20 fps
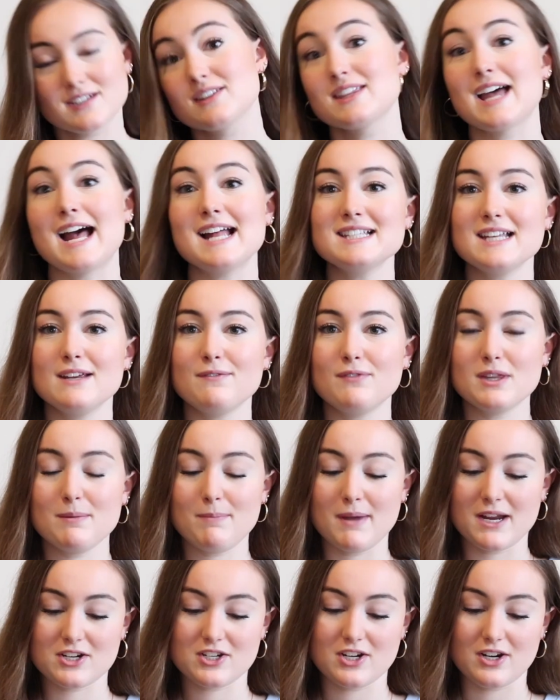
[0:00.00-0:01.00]
So that's it for the
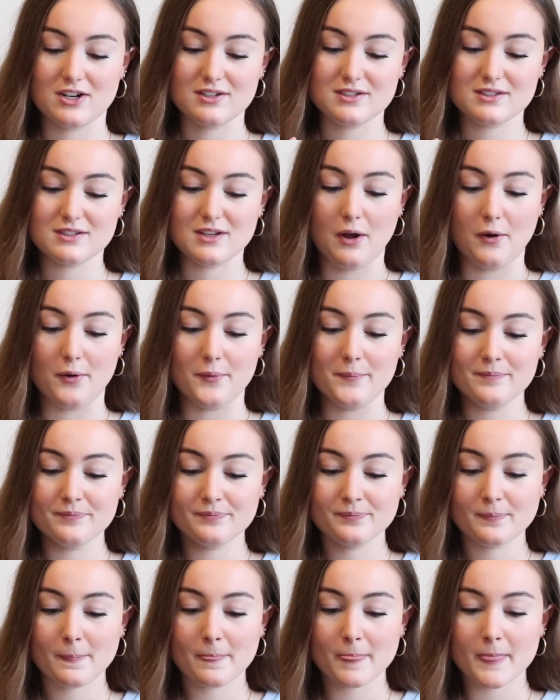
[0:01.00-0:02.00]
pictures. So
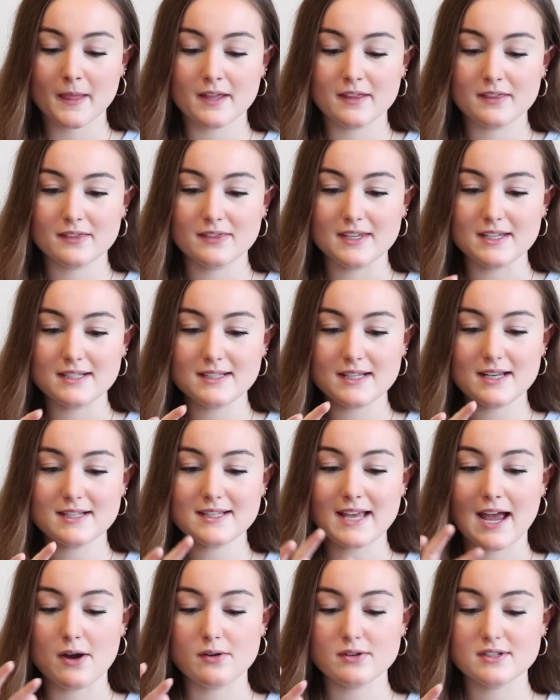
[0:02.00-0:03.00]
this
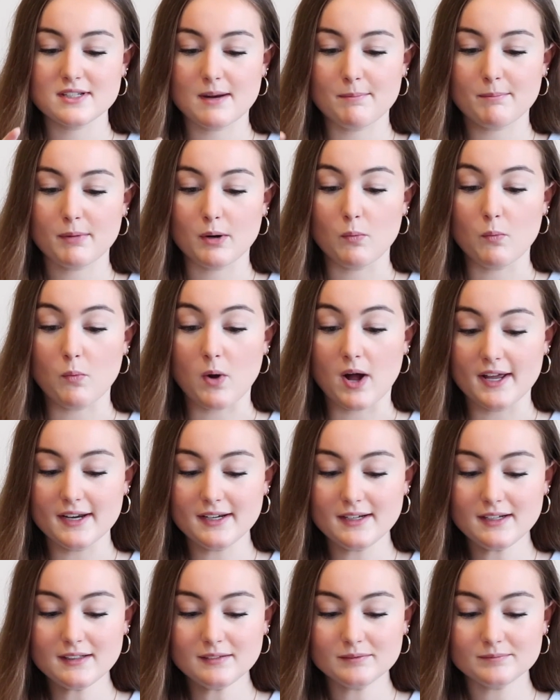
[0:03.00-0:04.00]
is house number
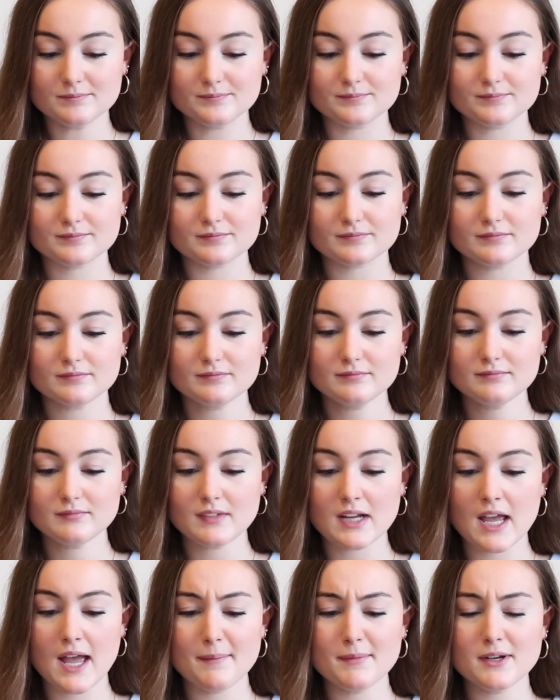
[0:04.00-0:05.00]
1.
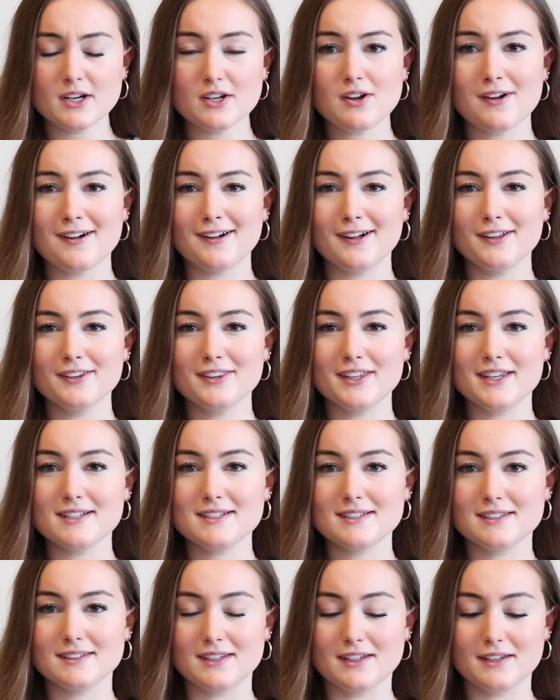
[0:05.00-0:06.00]
I'm gonna call
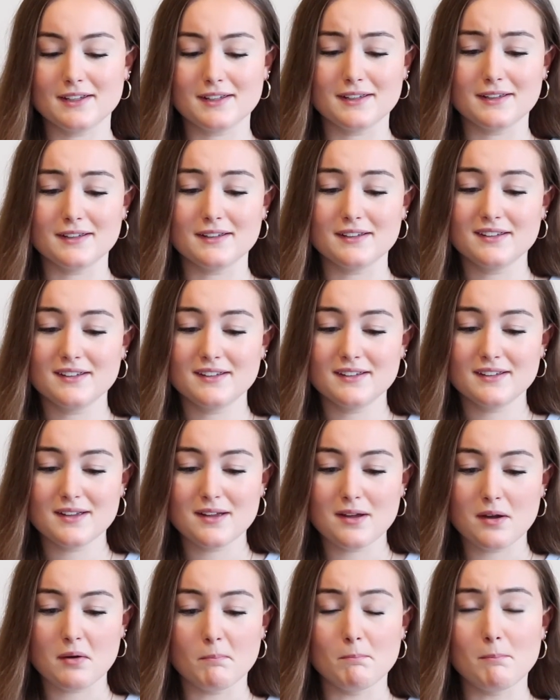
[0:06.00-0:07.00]
this the
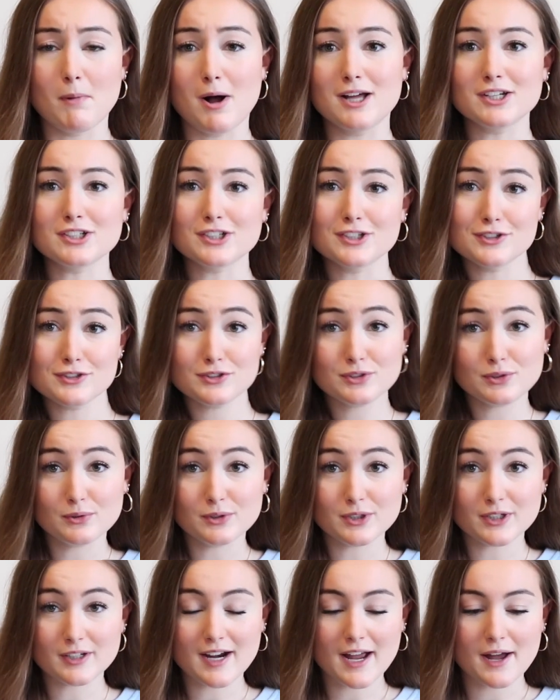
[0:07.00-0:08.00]
modern
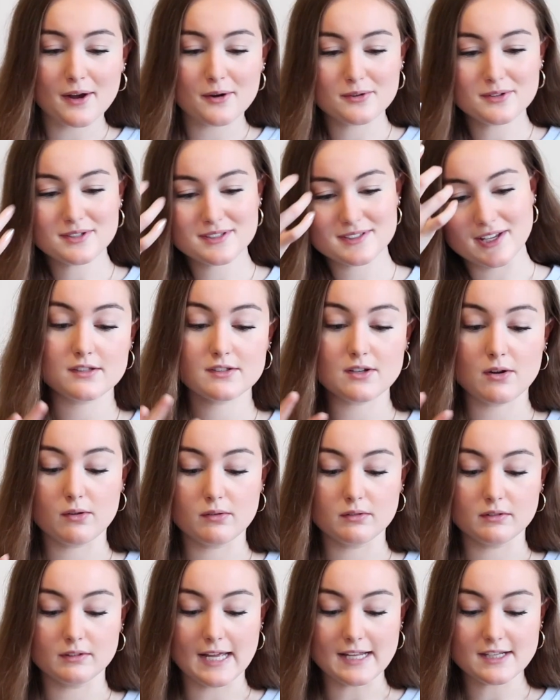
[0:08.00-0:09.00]
Tudor house.
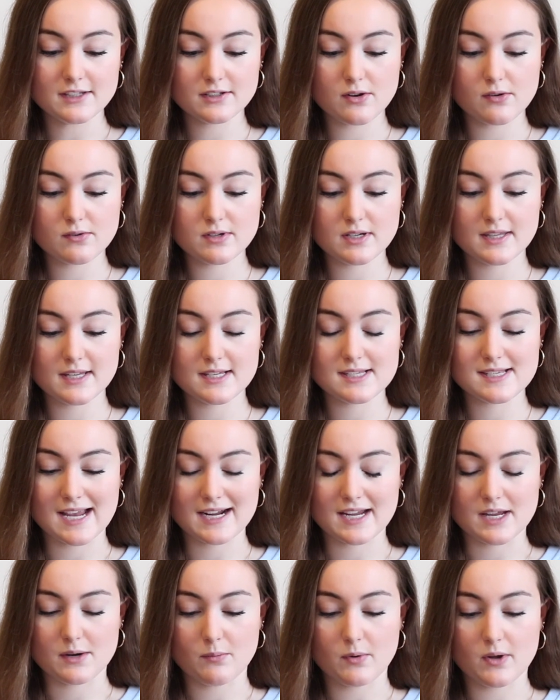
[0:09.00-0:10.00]
So let's go to the
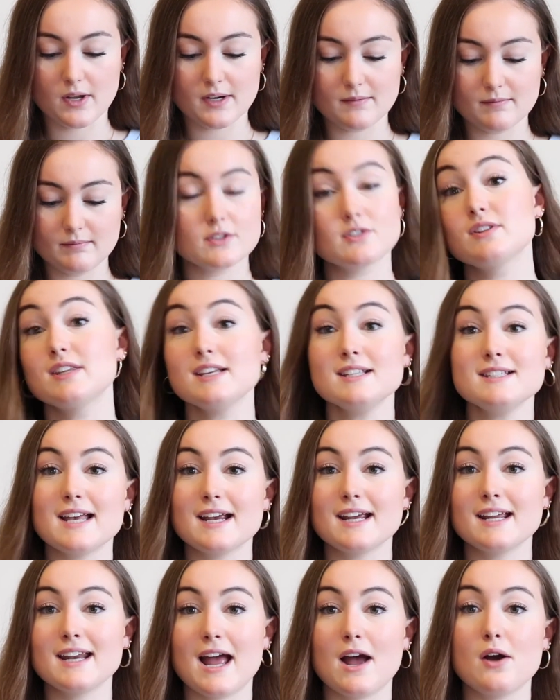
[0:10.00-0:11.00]
second one. So this
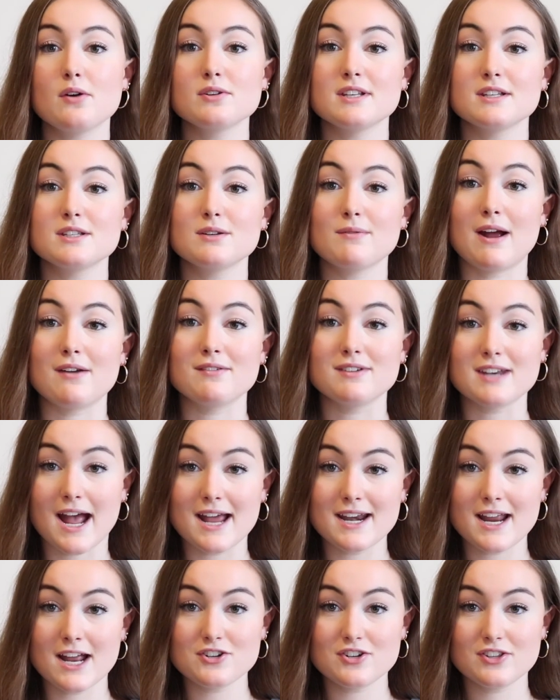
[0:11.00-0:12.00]
second house is around
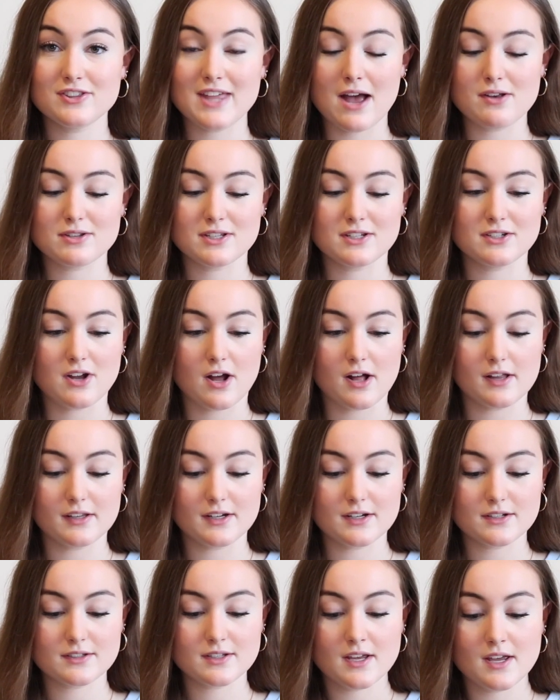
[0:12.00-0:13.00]

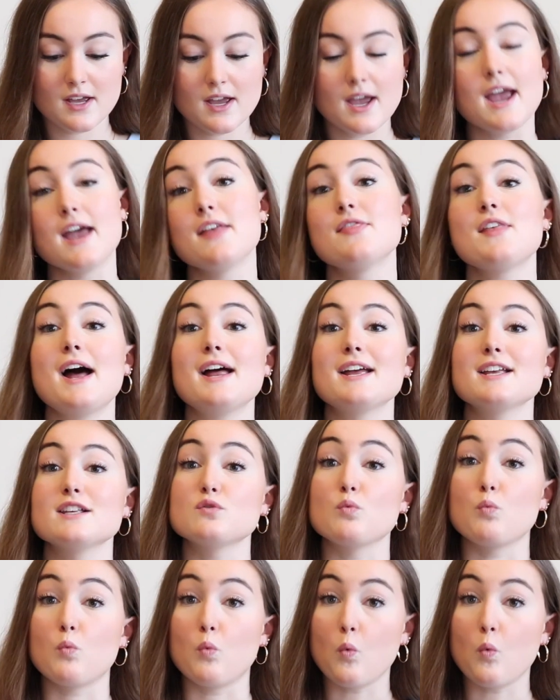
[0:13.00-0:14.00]
$900,000, and that is